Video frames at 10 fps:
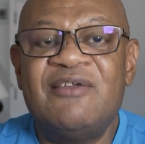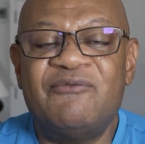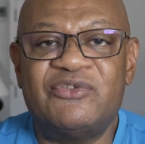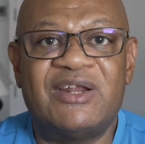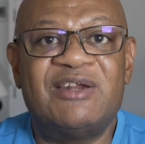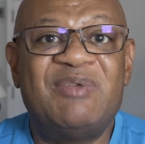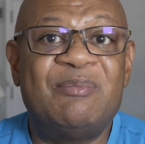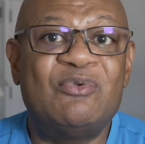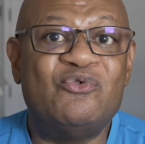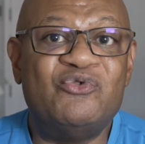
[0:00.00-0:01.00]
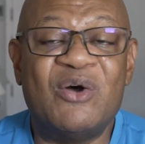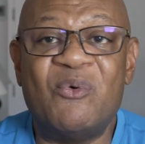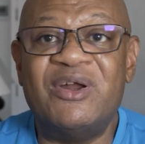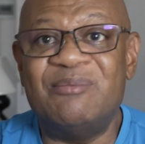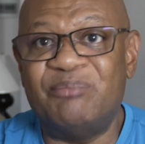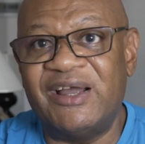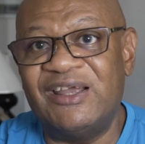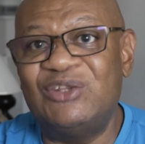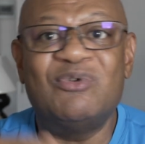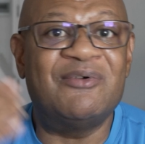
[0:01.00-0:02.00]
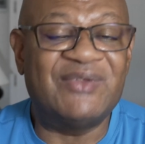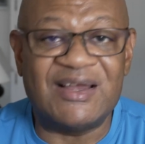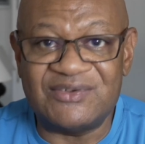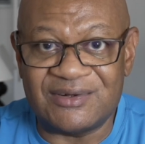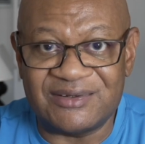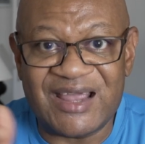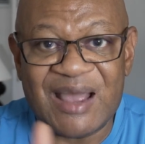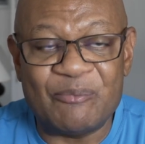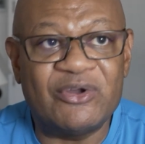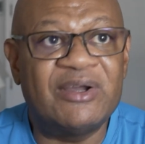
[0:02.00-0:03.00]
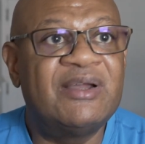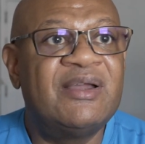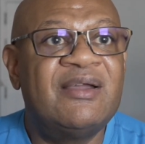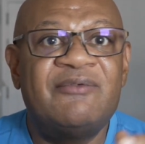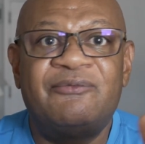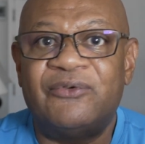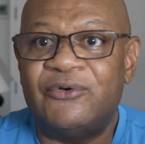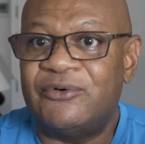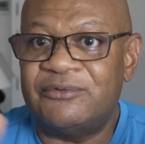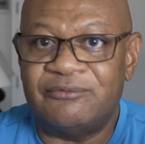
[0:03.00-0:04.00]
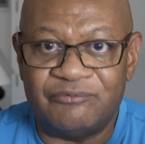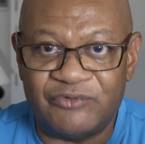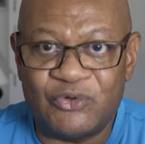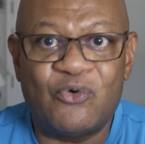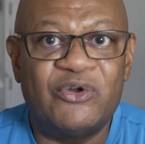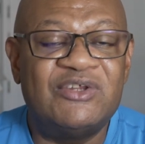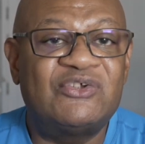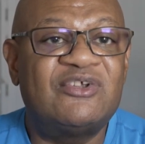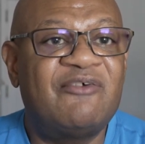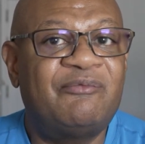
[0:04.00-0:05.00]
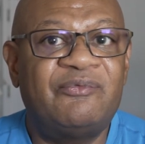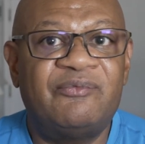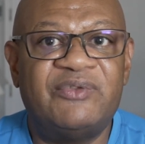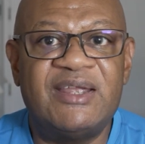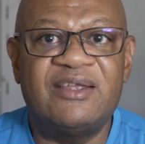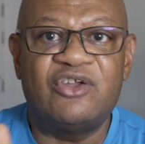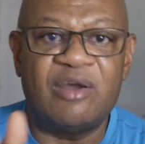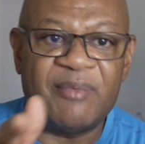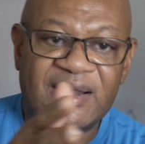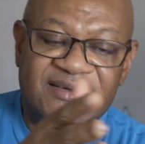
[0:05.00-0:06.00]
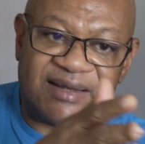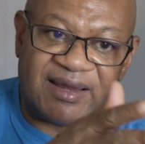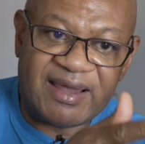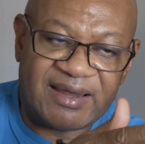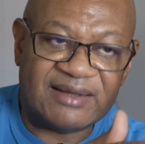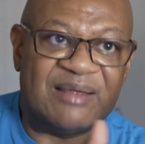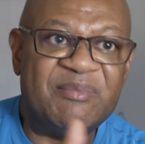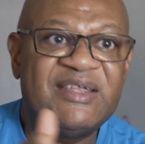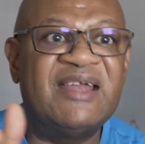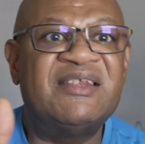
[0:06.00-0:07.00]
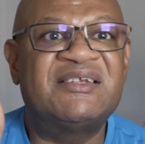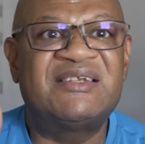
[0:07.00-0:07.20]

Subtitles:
For those other people who don't want to buy a $12,000 camera for recording stuff, they can come back and say, hey, let me get this